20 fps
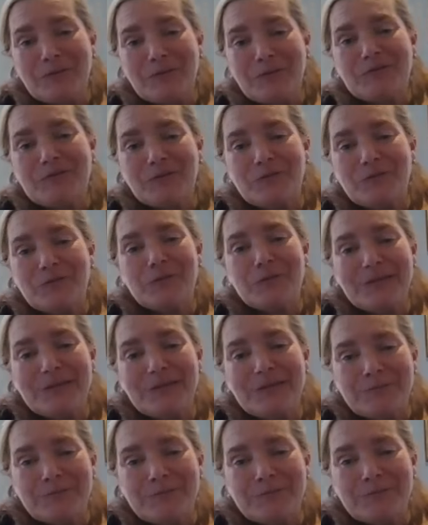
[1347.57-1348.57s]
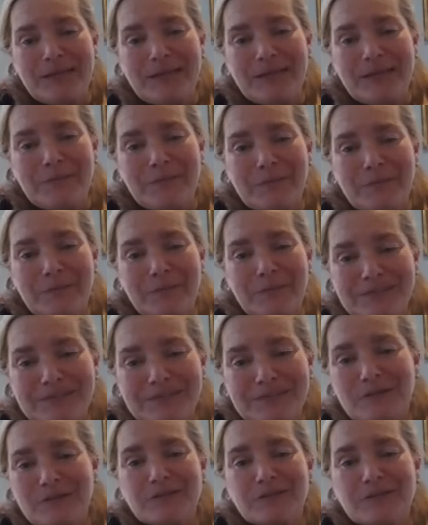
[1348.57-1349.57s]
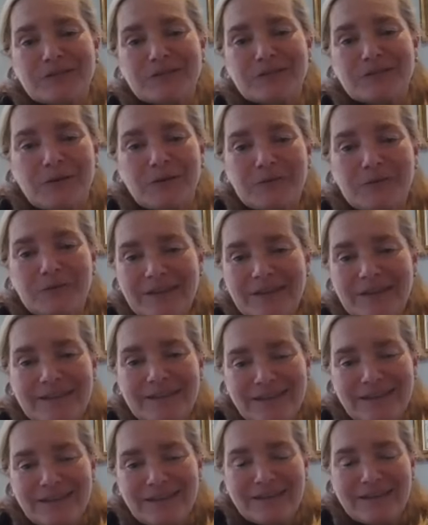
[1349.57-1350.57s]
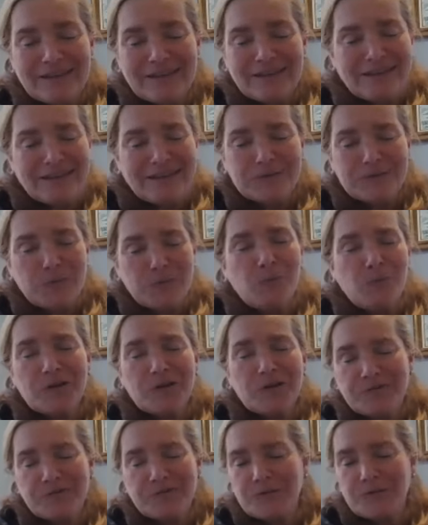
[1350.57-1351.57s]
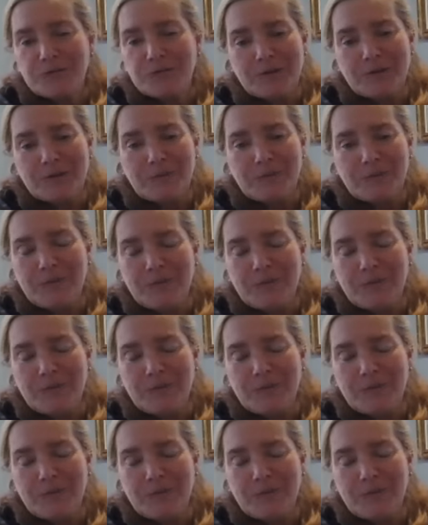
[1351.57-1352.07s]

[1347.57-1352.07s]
before we got back this summer. So yeah, that was a wonderful trip.